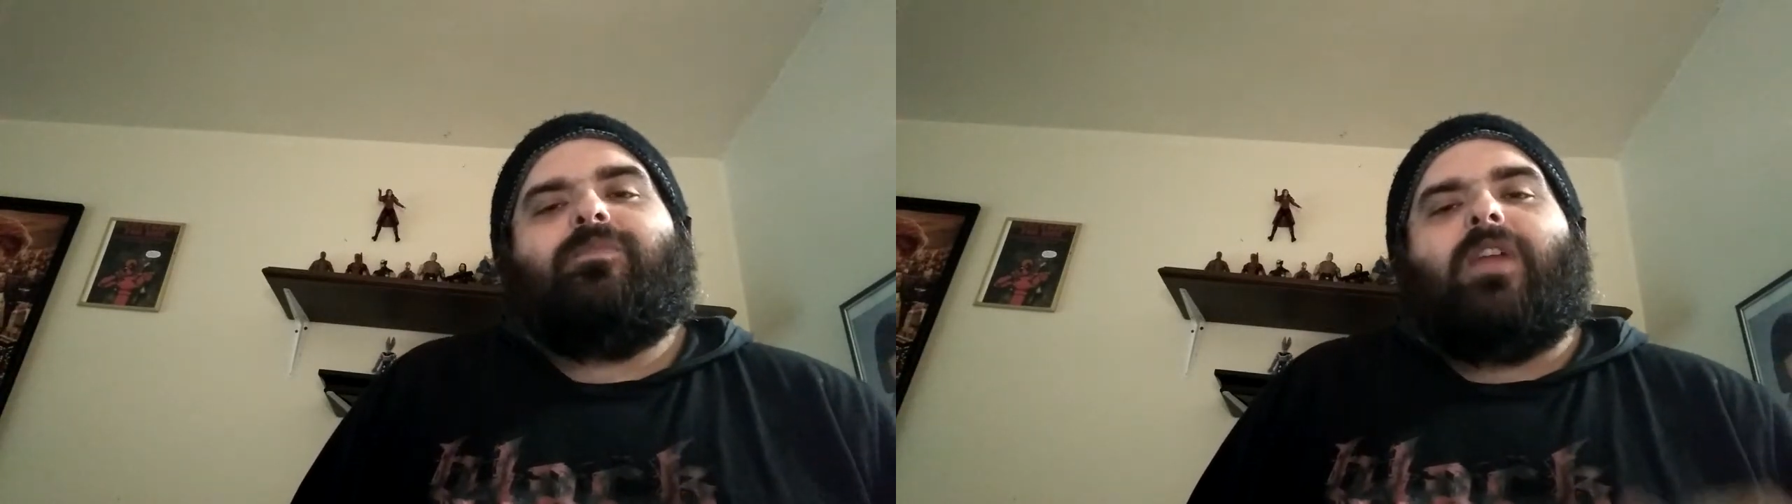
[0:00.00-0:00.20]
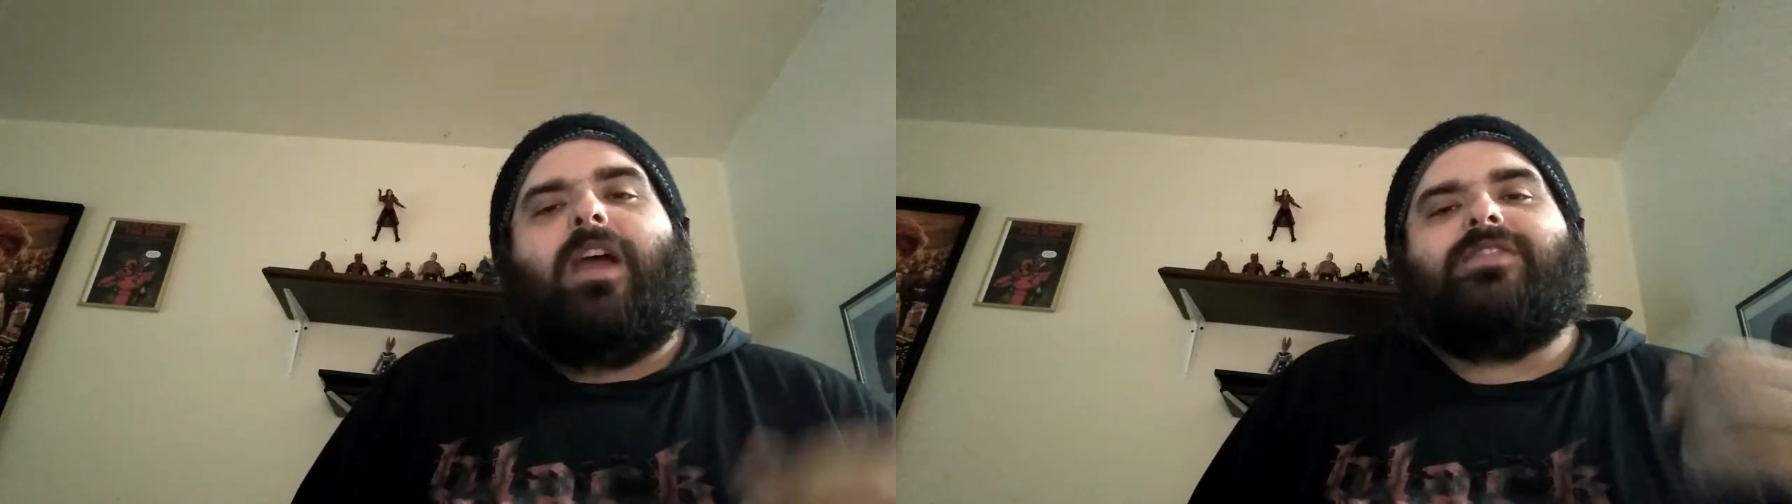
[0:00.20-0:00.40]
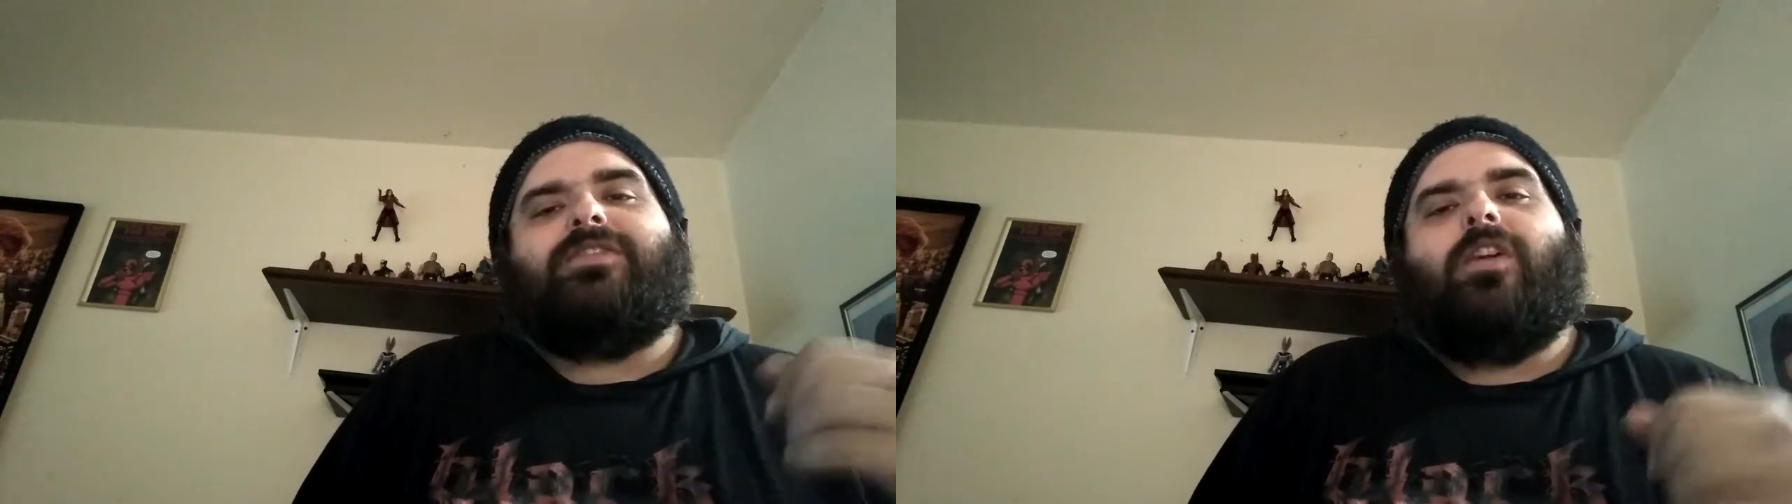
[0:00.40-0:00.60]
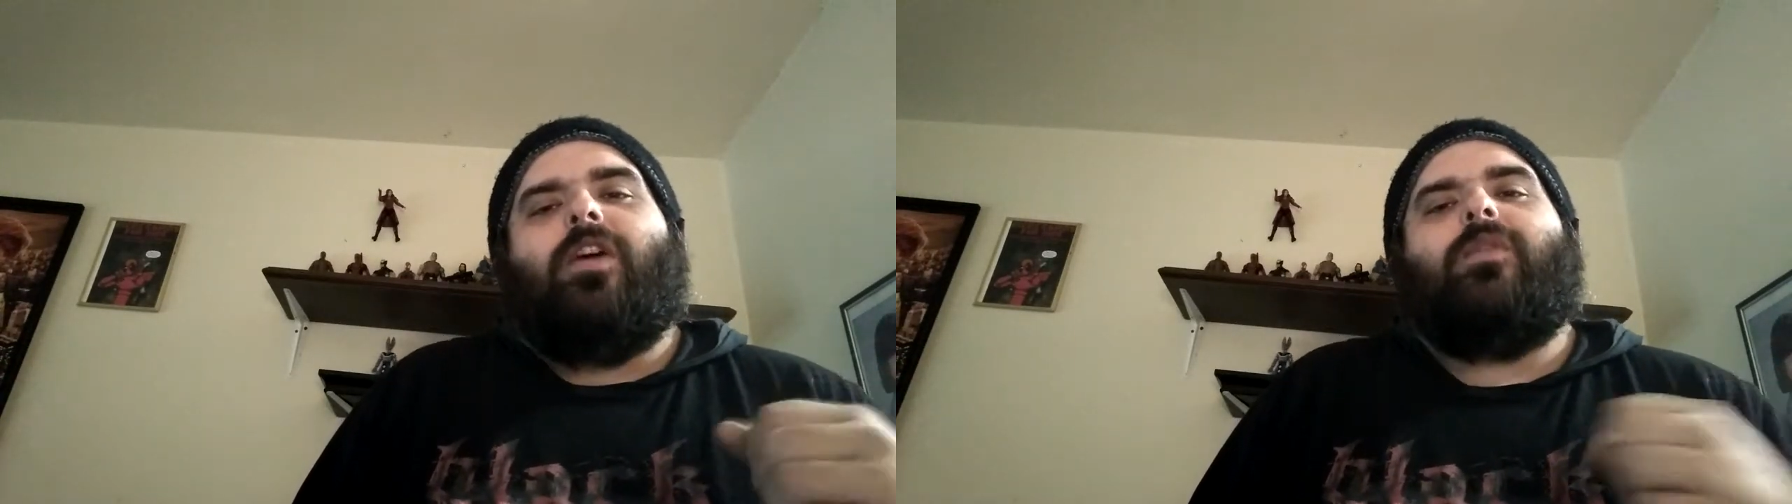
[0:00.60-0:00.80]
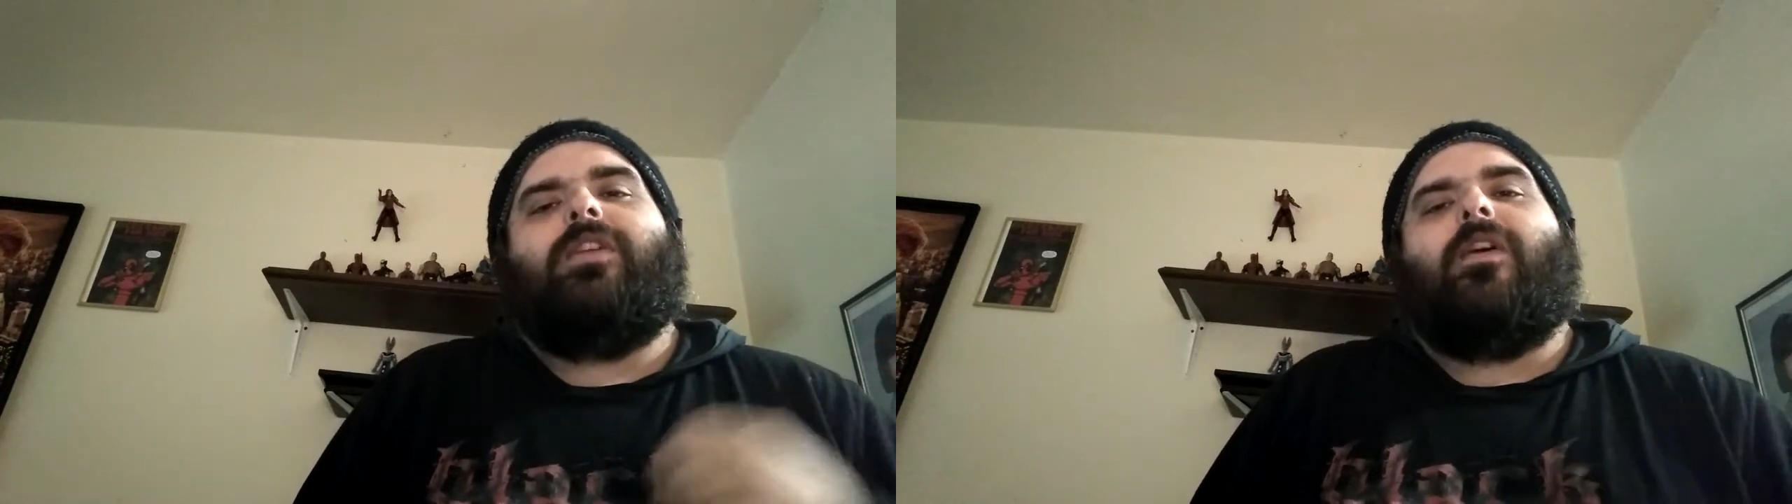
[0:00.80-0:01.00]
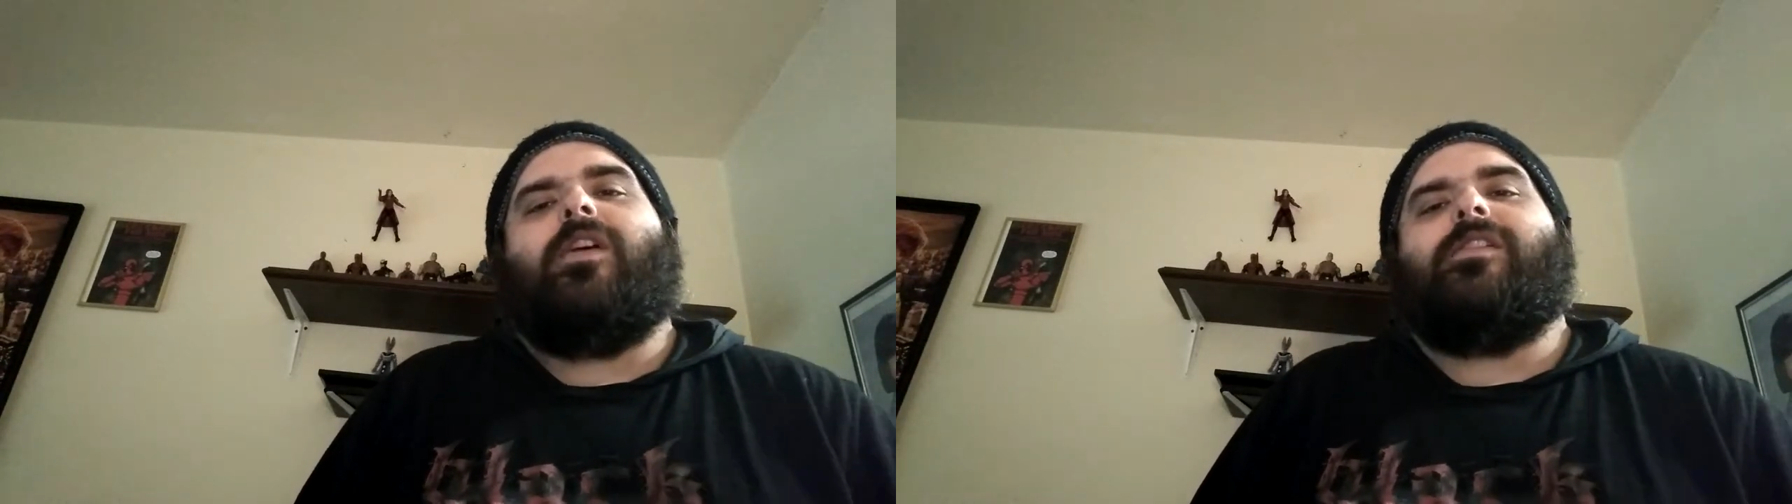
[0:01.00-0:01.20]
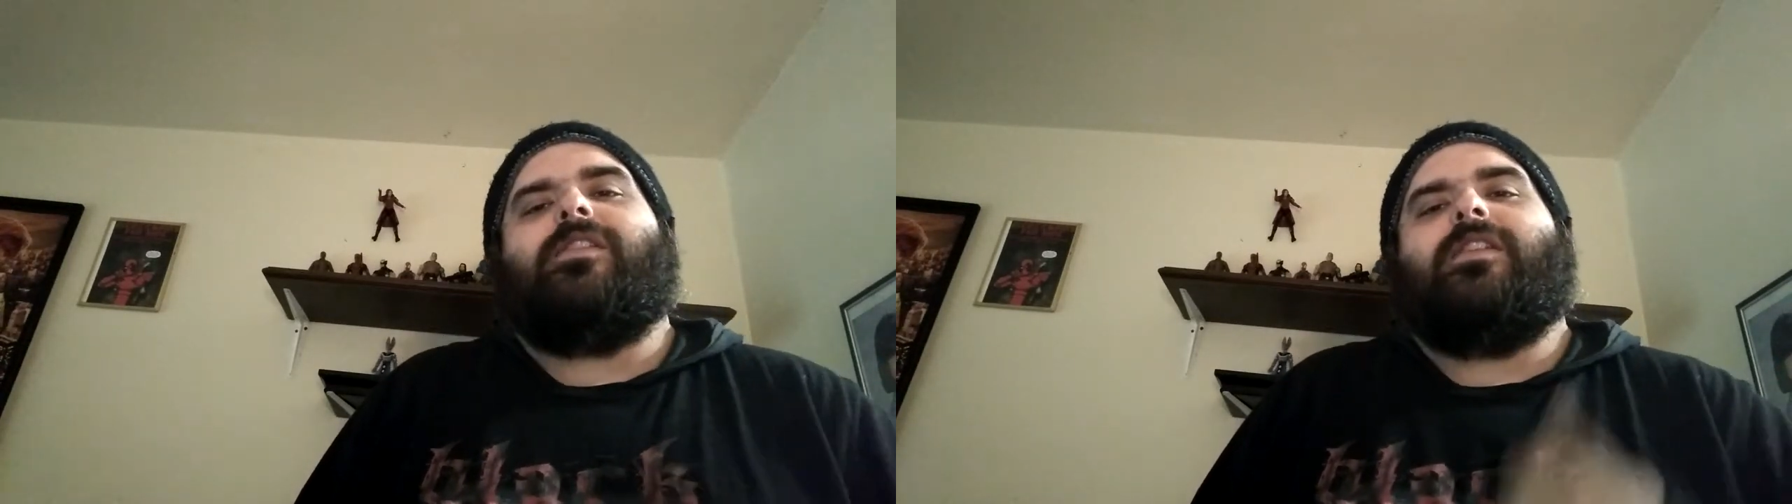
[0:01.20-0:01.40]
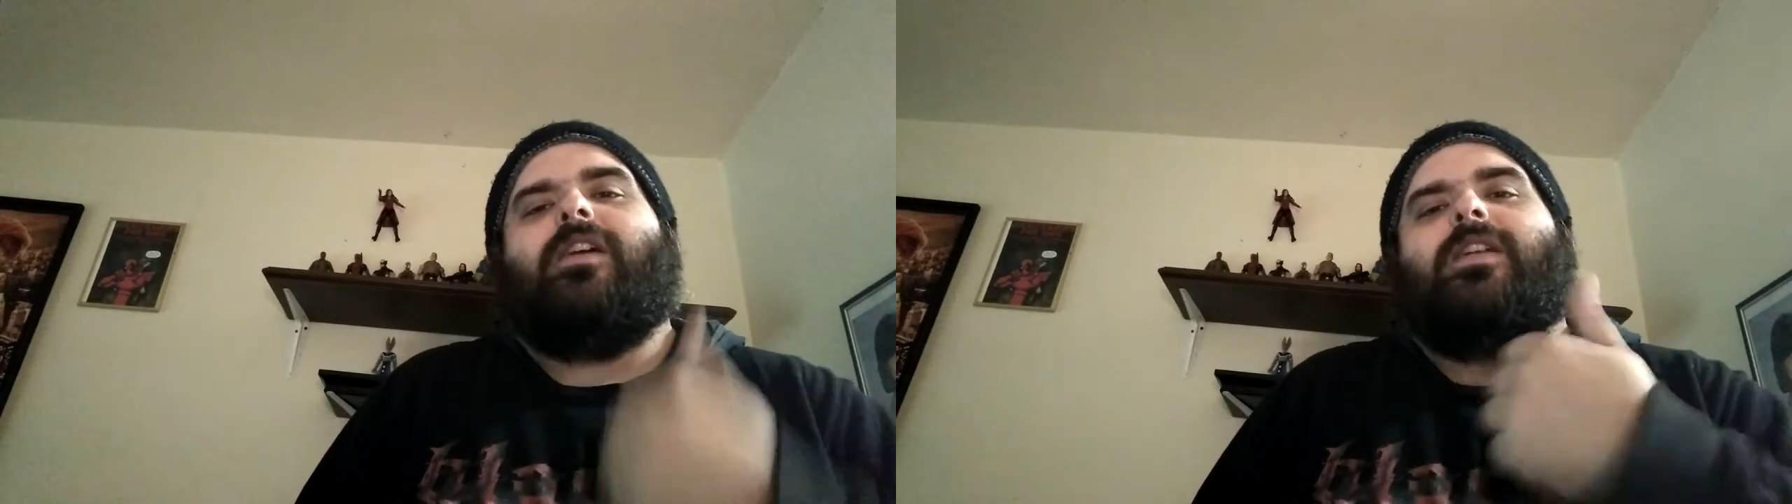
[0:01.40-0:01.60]
As you know, we've already
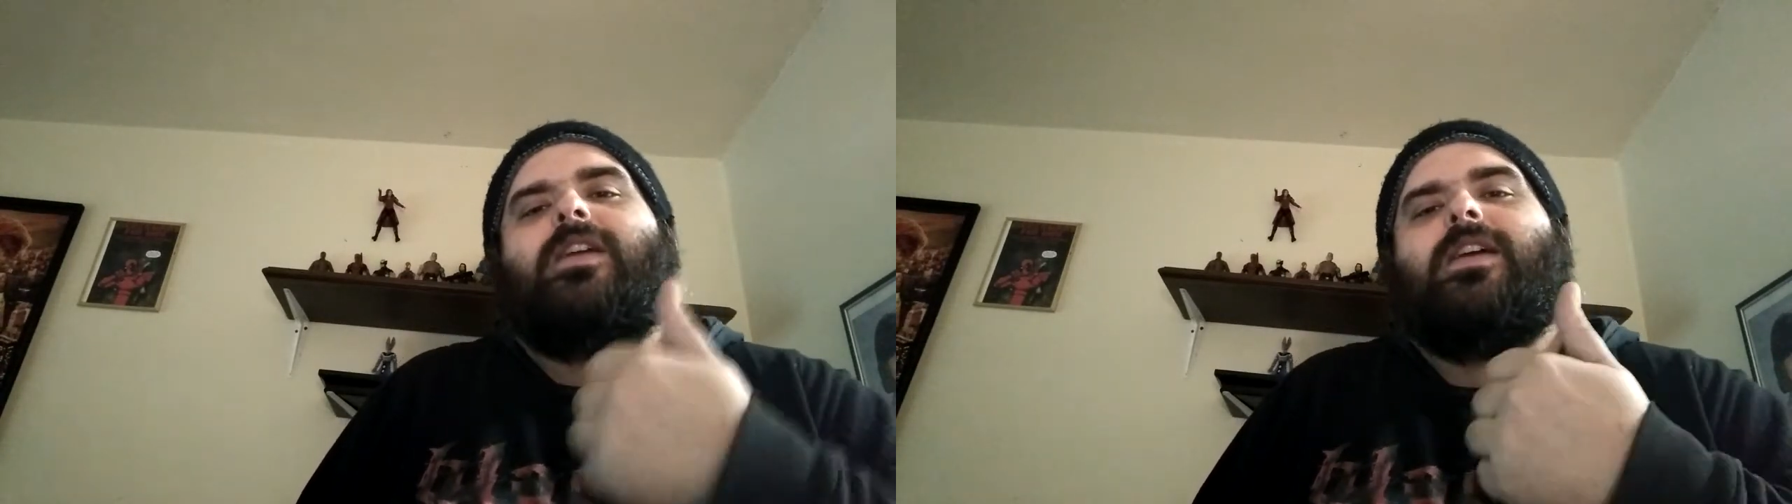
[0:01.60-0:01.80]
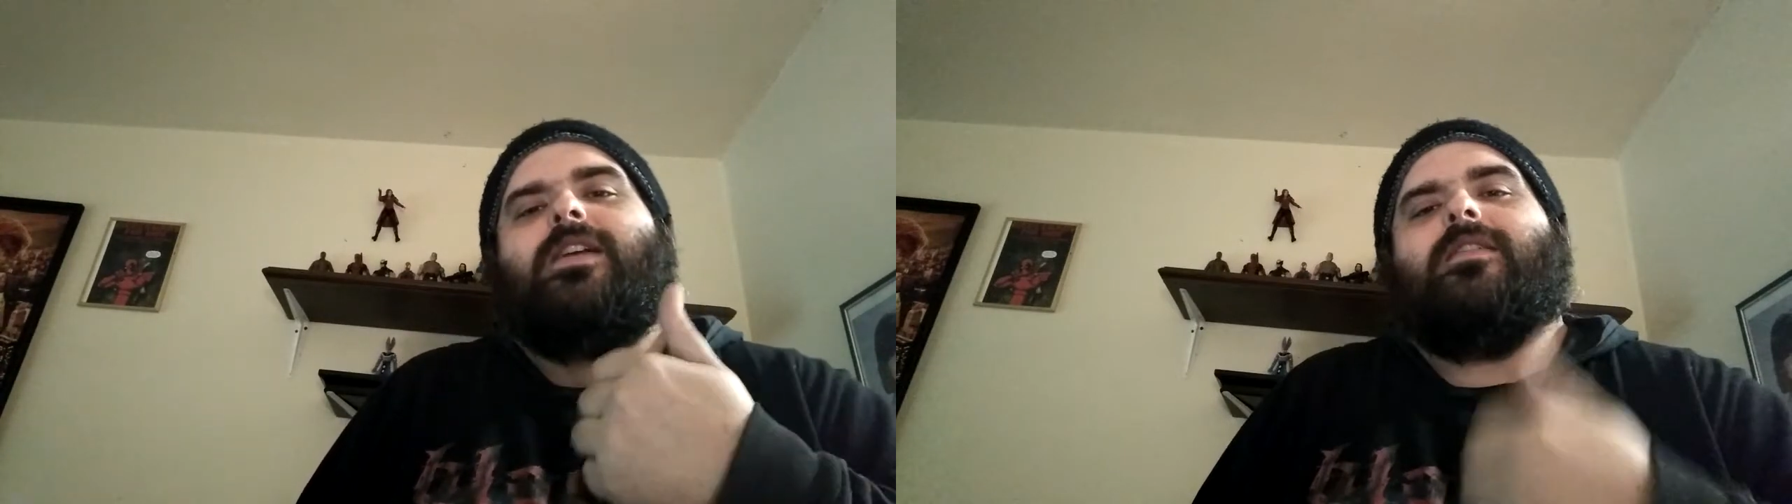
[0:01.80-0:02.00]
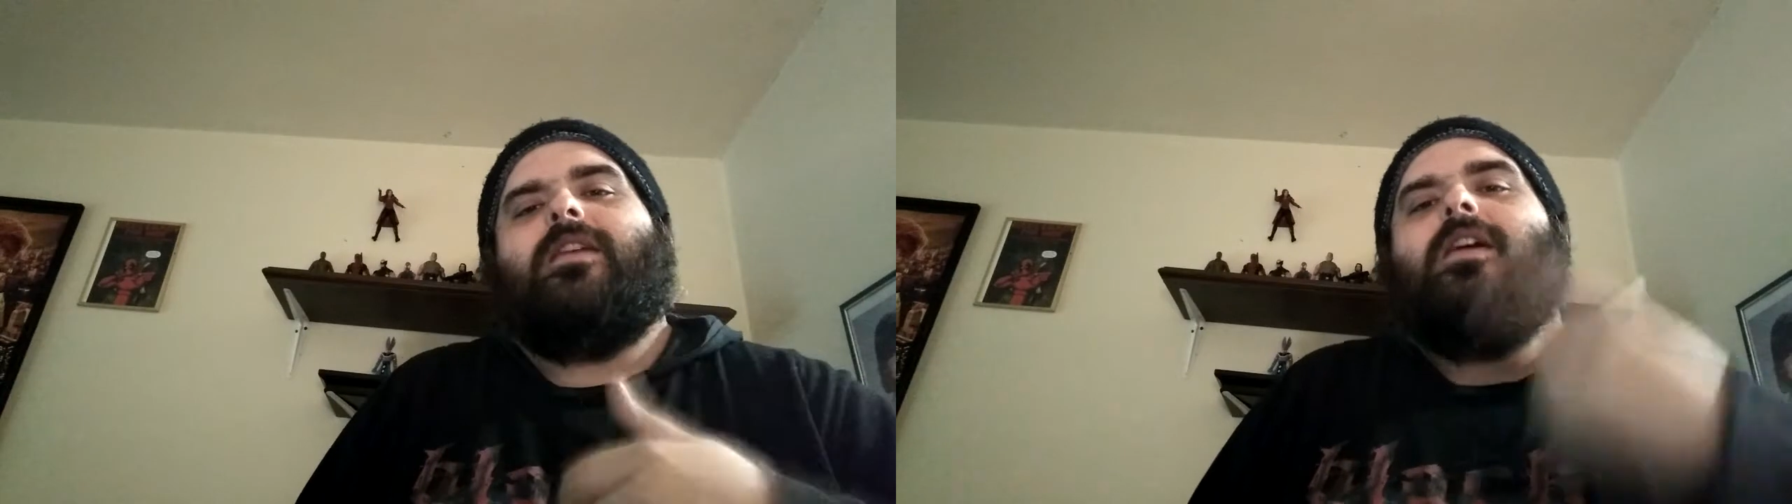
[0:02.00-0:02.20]
done Hit